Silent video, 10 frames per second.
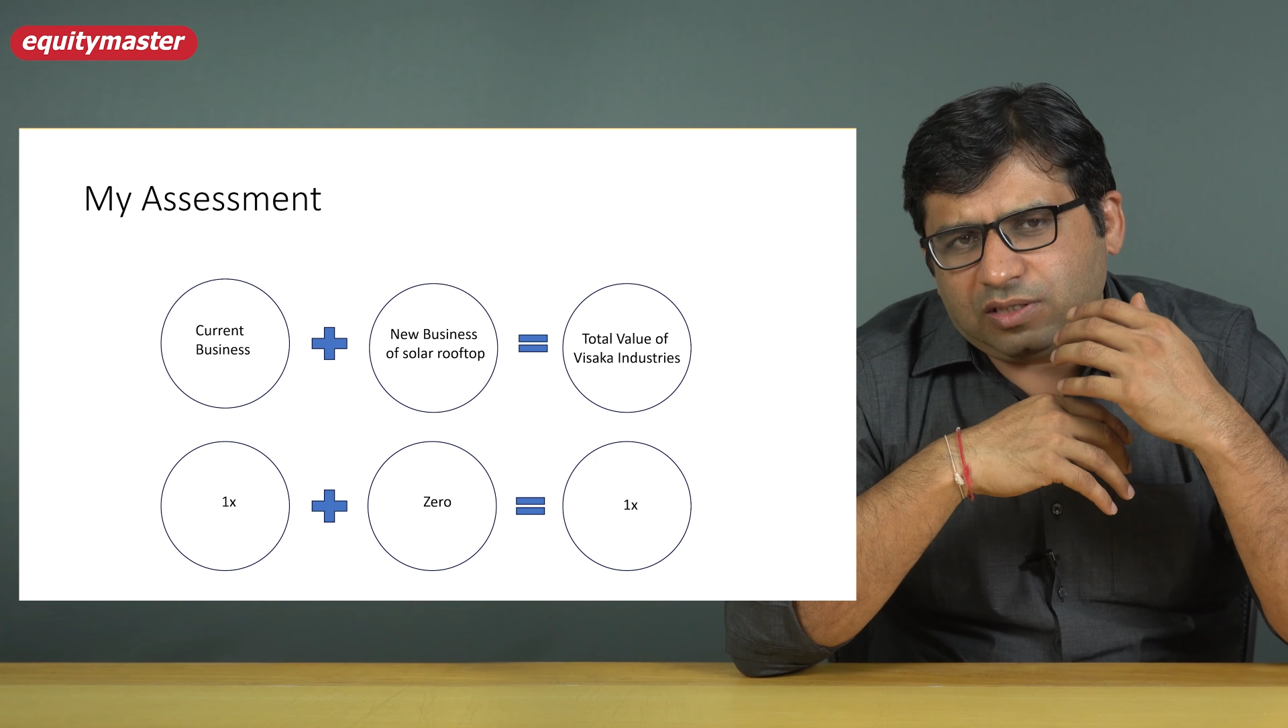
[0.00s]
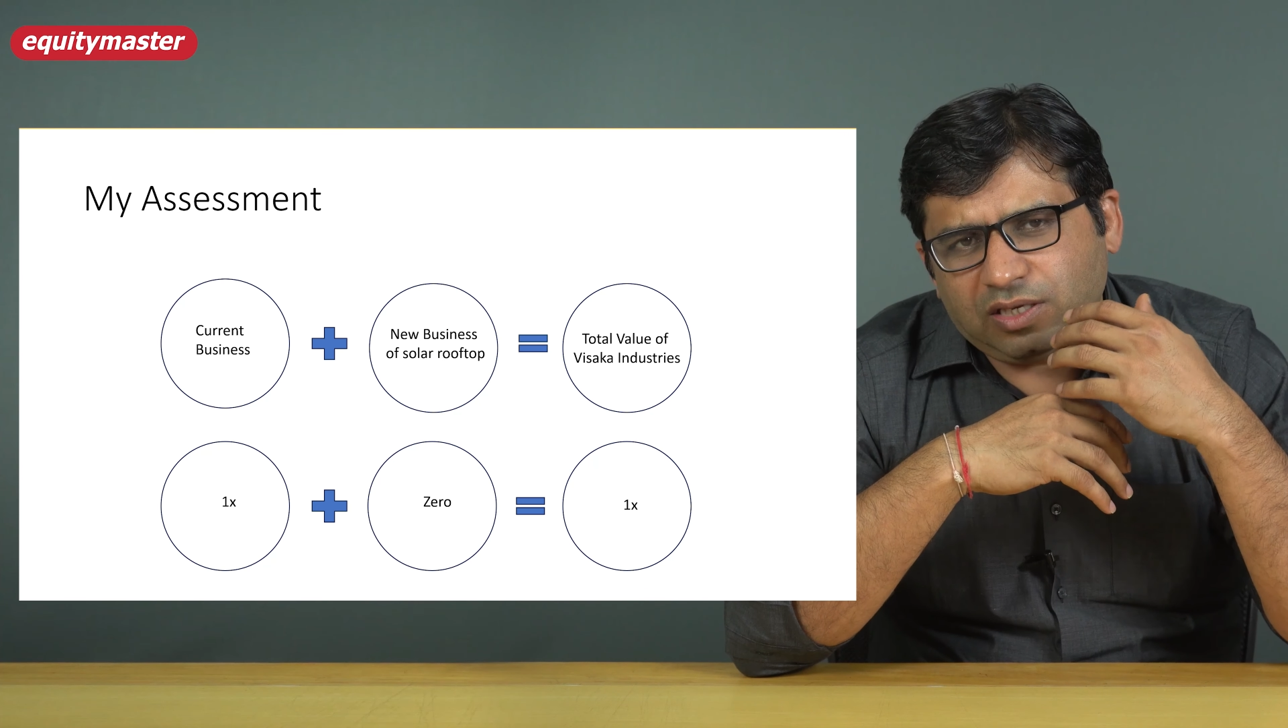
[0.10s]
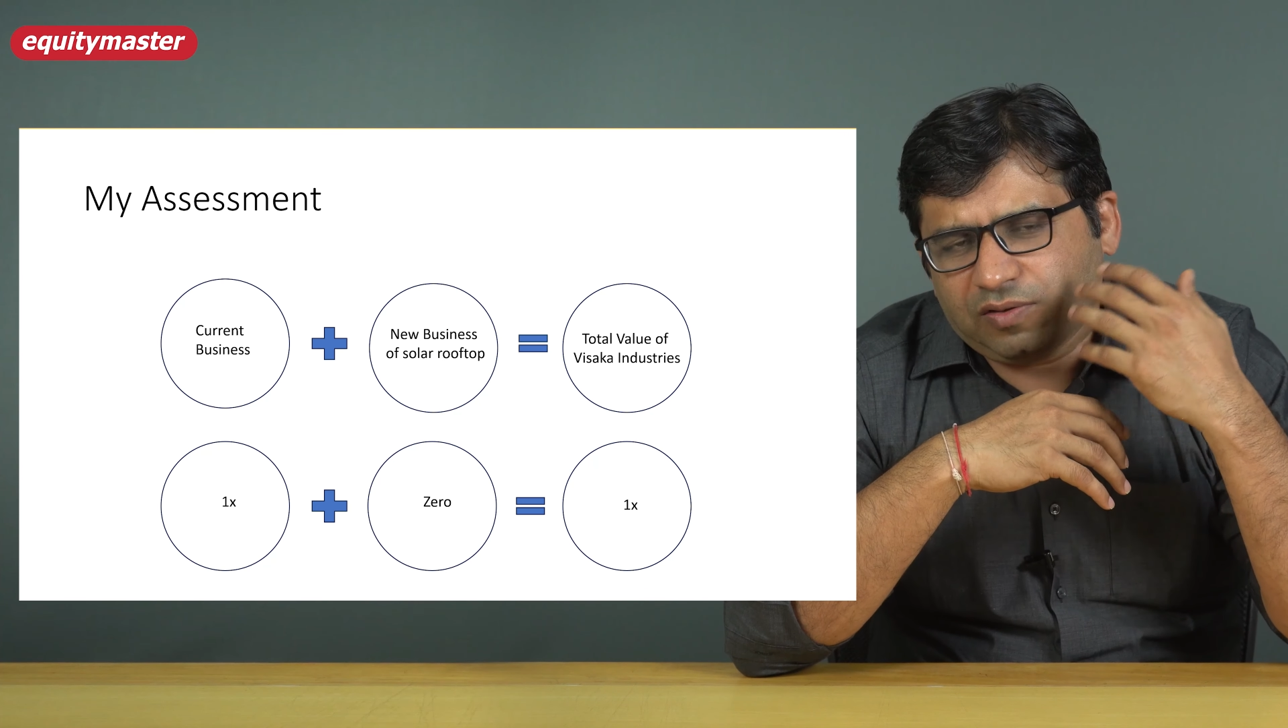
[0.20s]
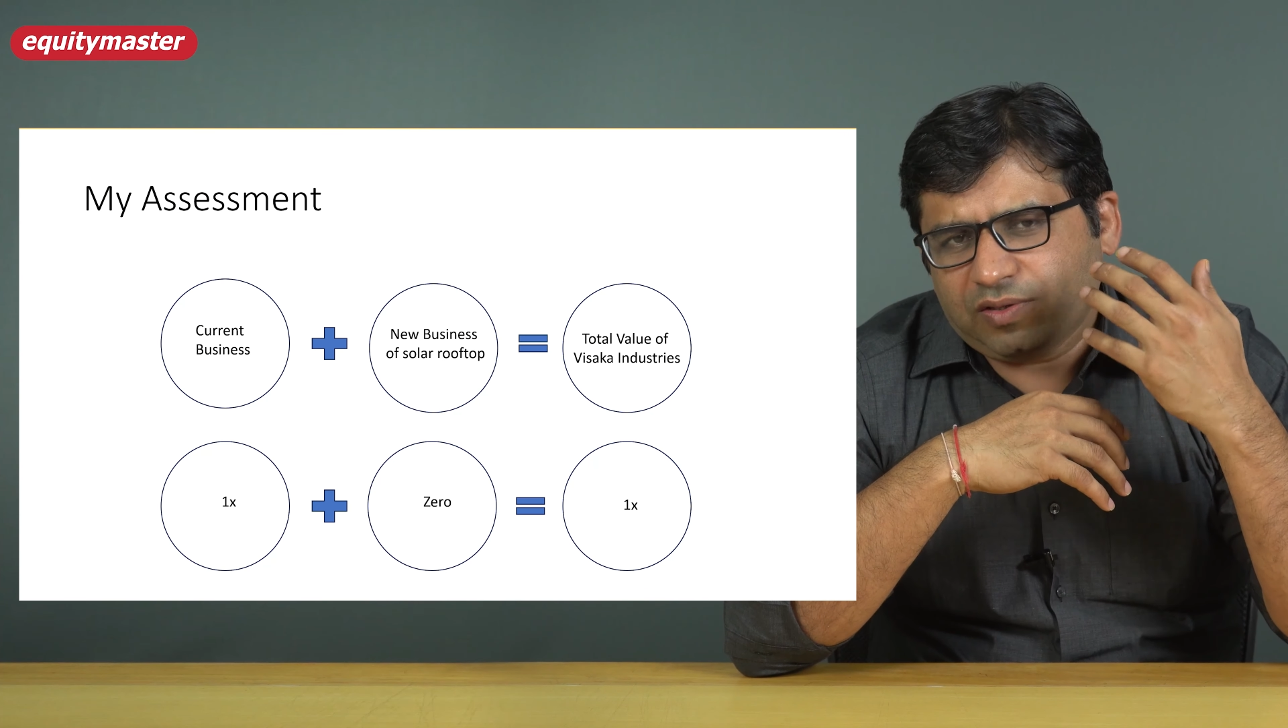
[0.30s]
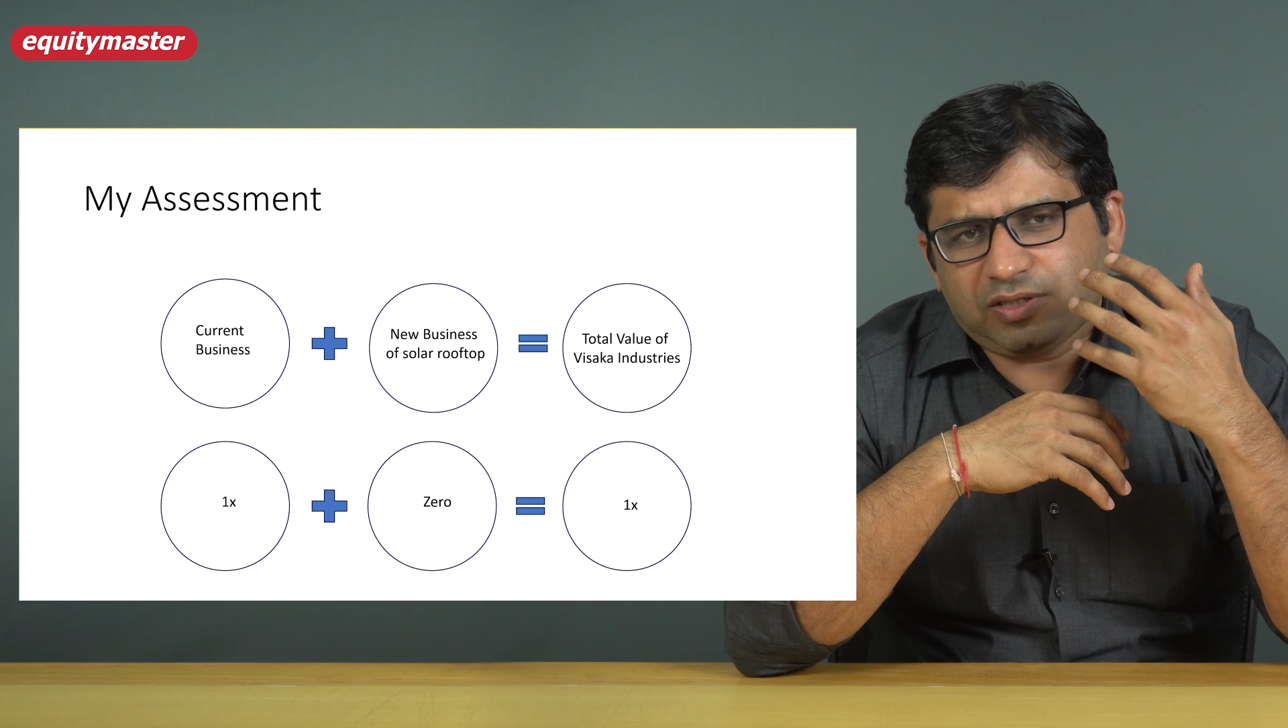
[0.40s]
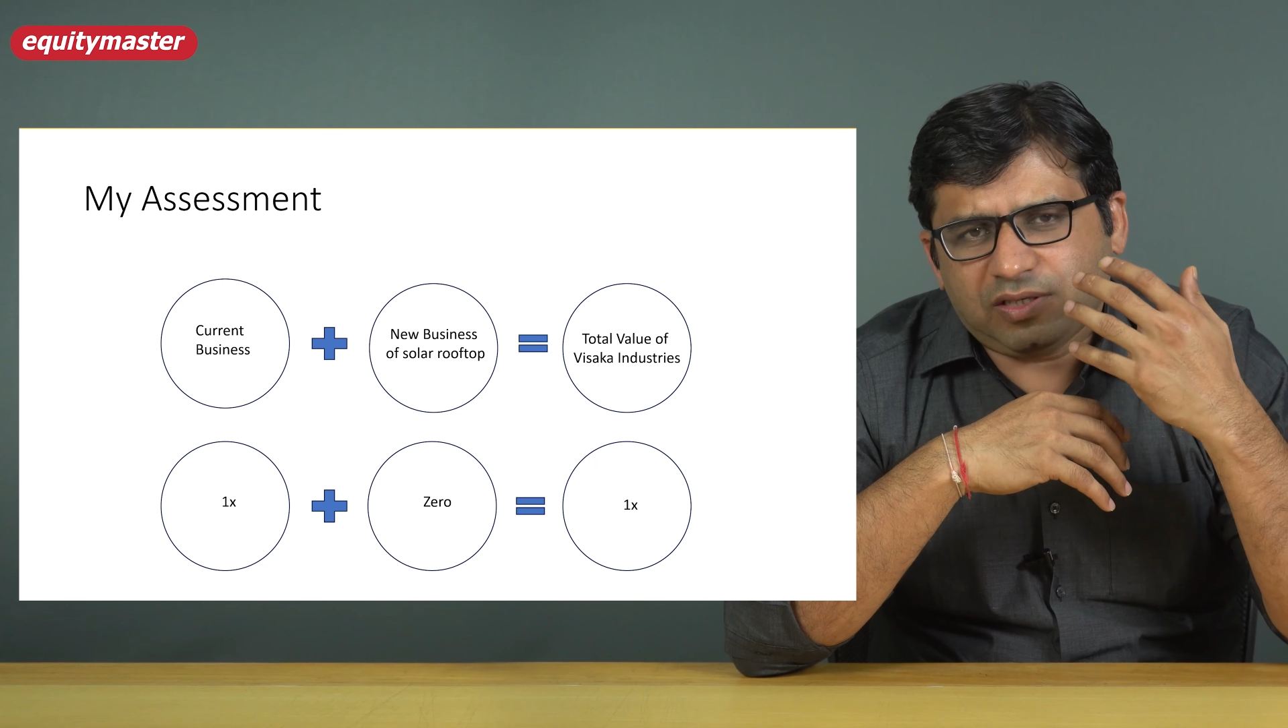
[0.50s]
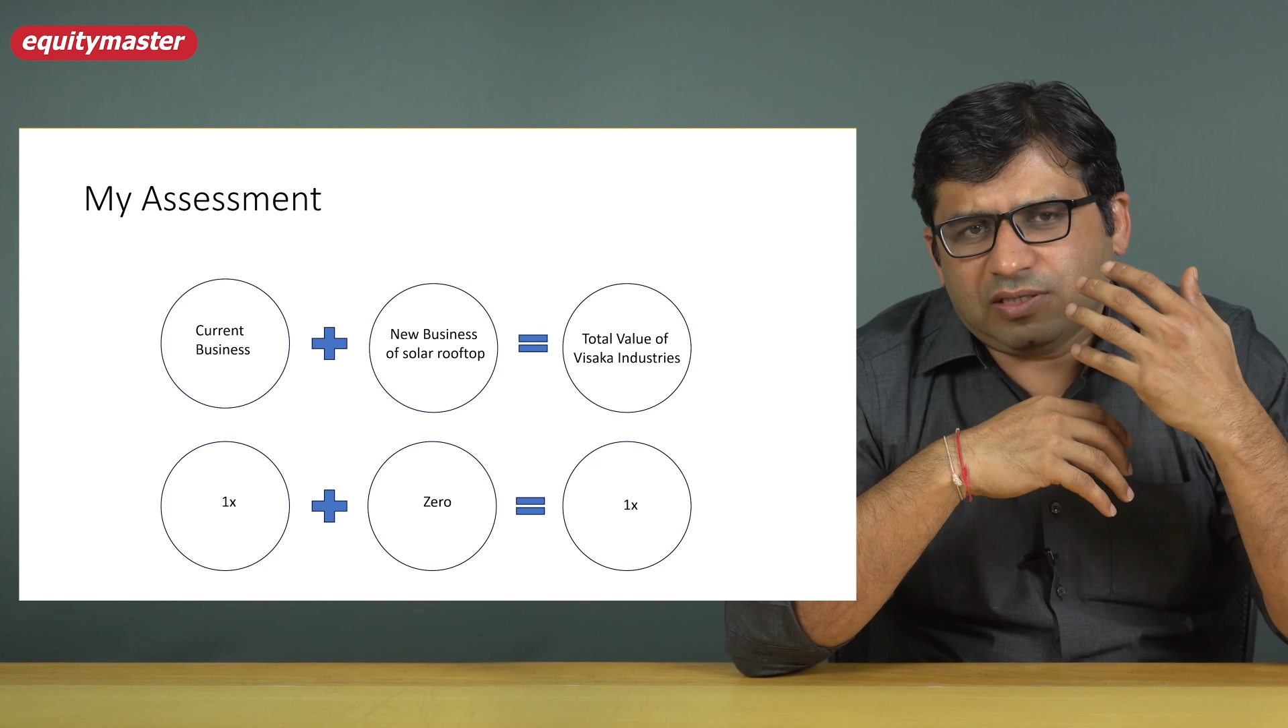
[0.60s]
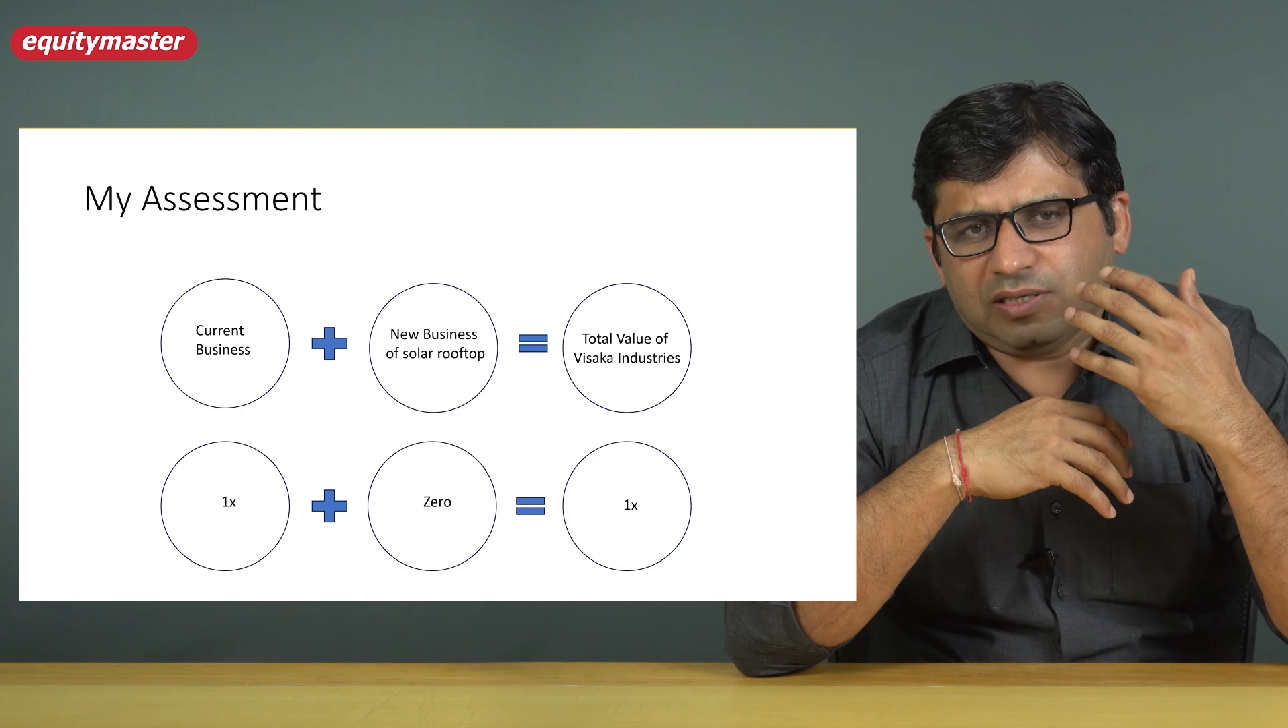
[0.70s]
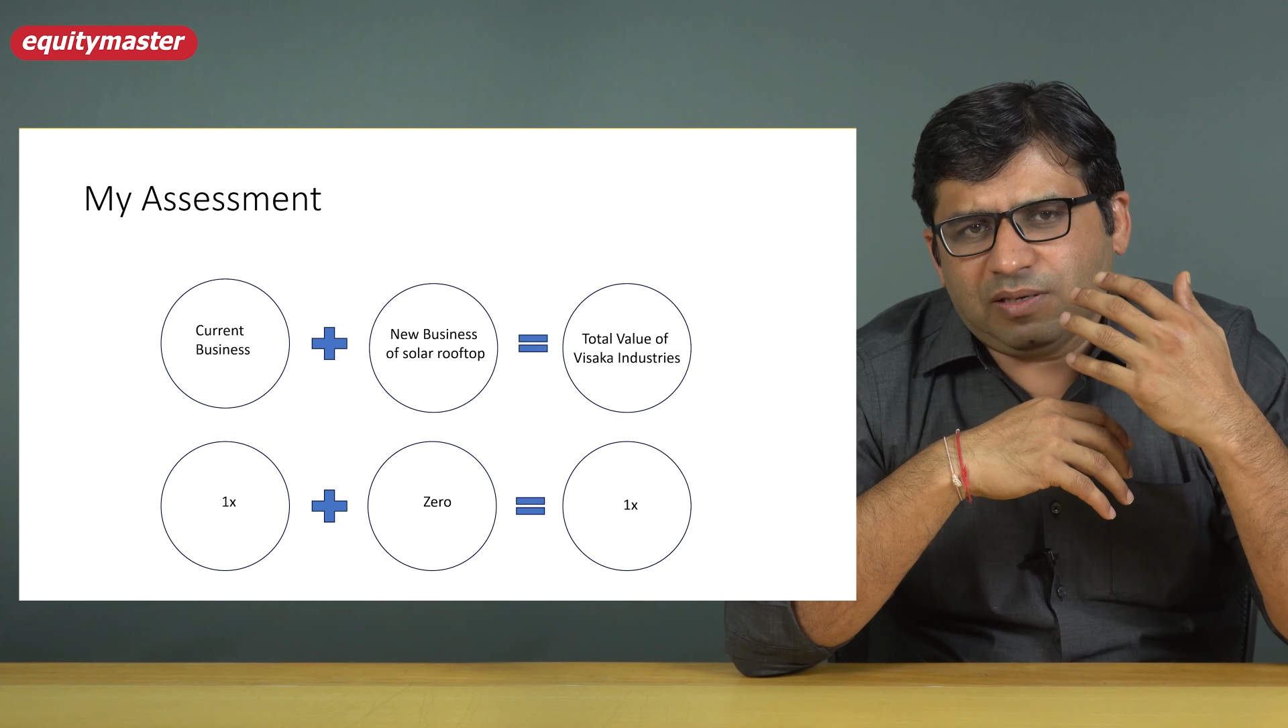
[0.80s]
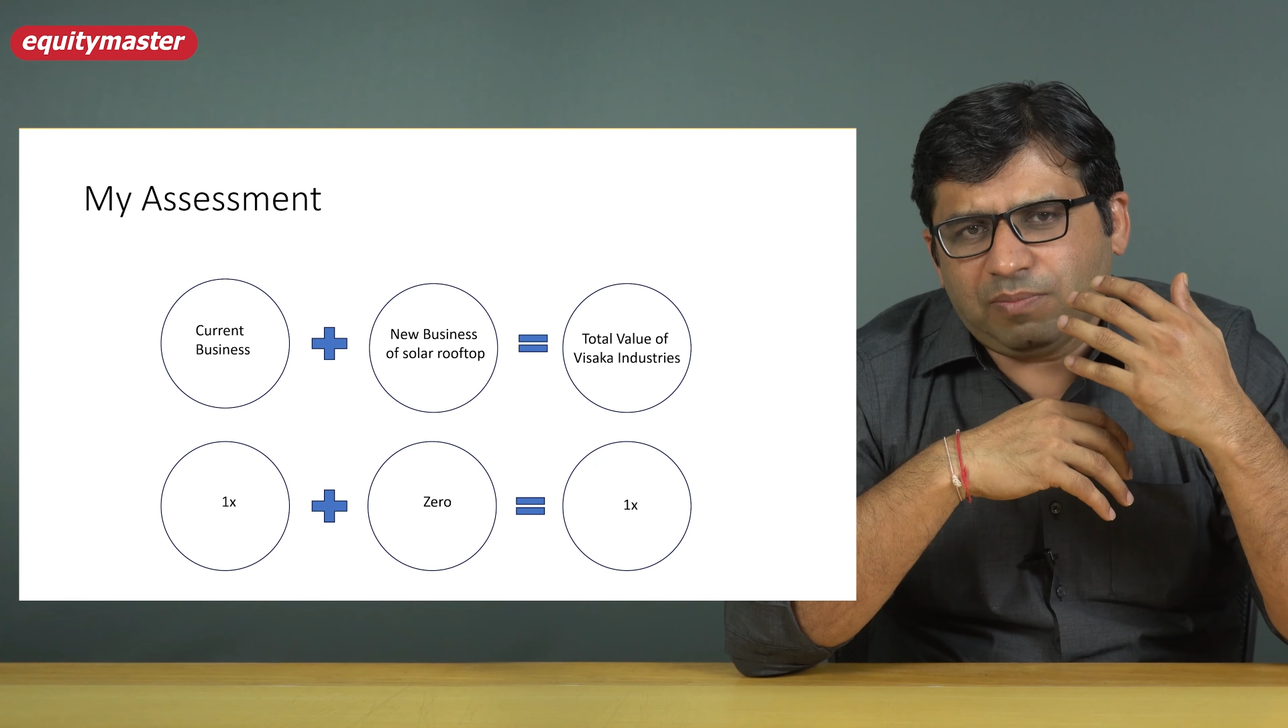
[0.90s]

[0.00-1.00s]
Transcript: egregiously